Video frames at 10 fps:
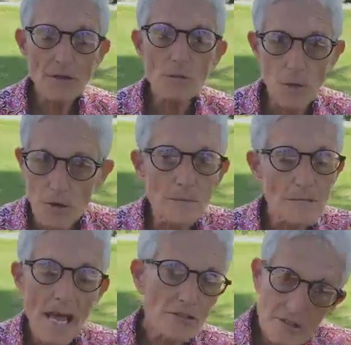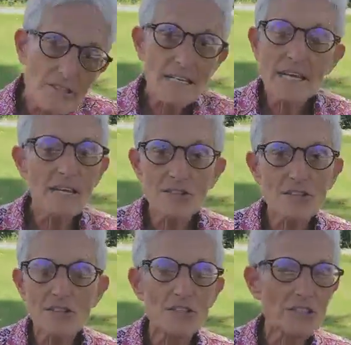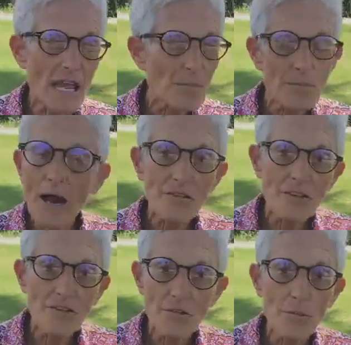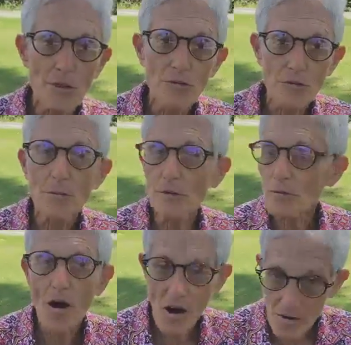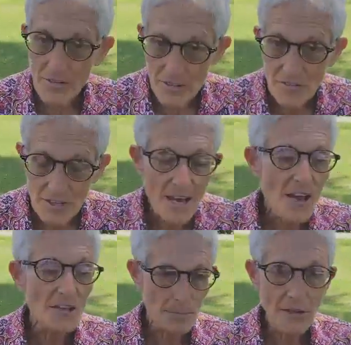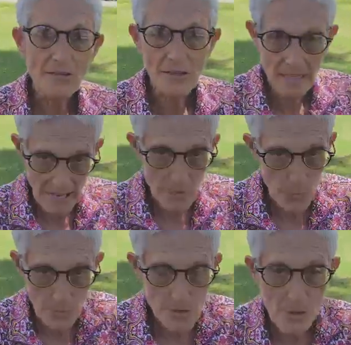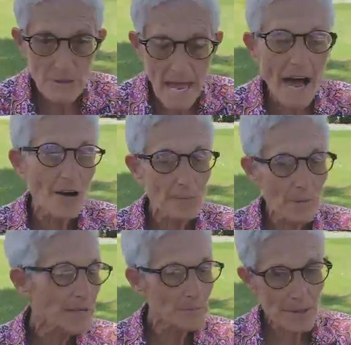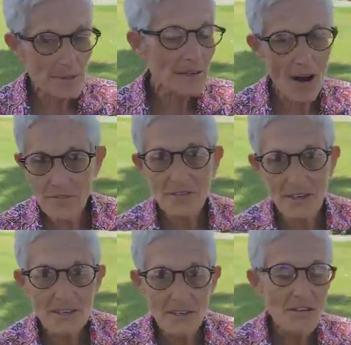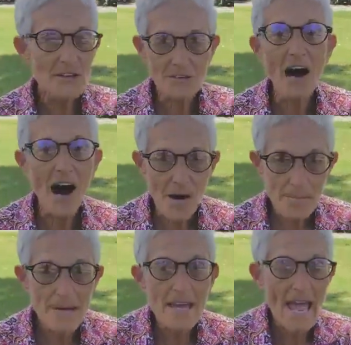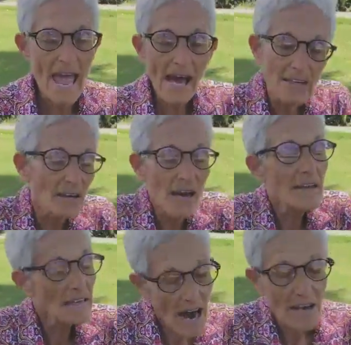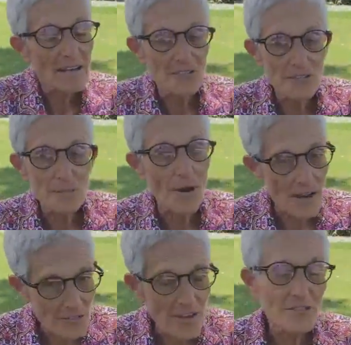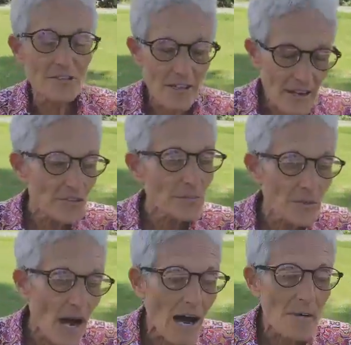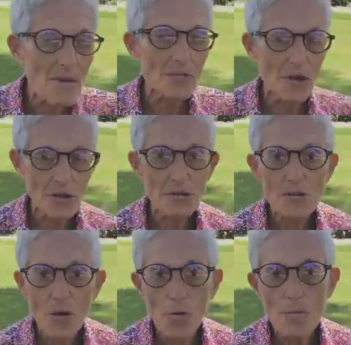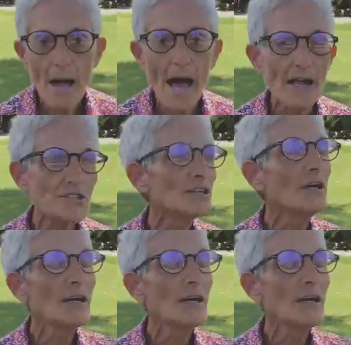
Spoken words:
the worms. As you see, it's just the same process that we use when we do a harvest, basically letting worms go down, peeling off the top. And yeah, it's a process. It takes some time. If you're going to do the whole batch,